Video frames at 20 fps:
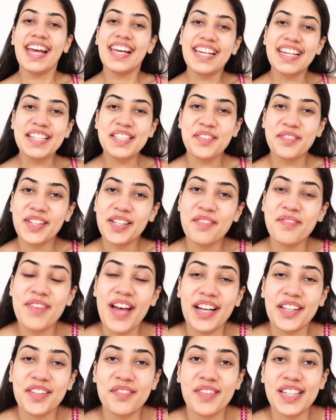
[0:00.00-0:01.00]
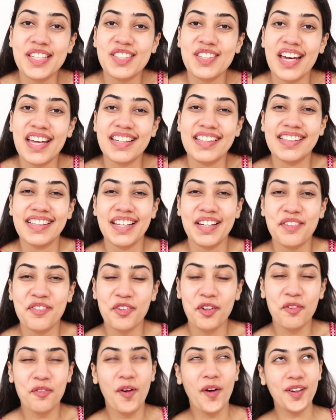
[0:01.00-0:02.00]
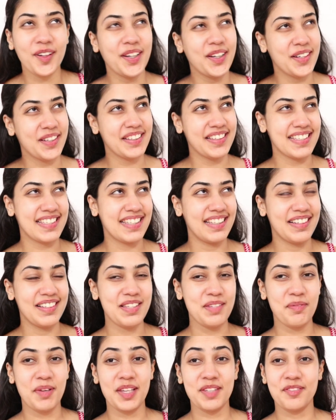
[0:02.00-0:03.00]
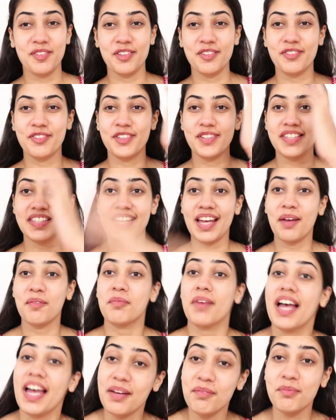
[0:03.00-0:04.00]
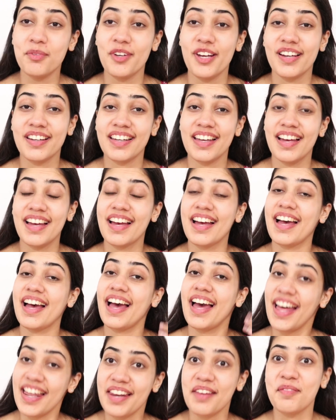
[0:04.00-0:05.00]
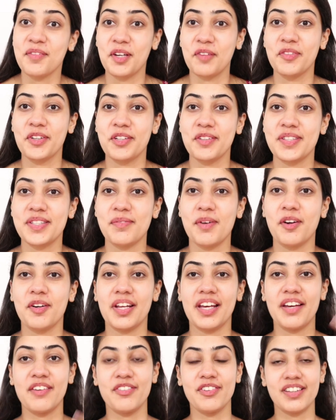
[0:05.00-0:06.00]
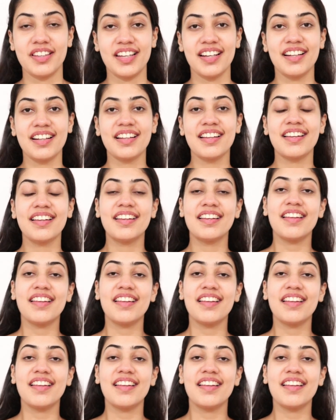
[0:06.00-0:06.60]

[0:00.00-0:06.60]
Hi guys, welcome back to my channel, and if you're walking into this little space for the first time, I'm Priyanka and I make videos about everything.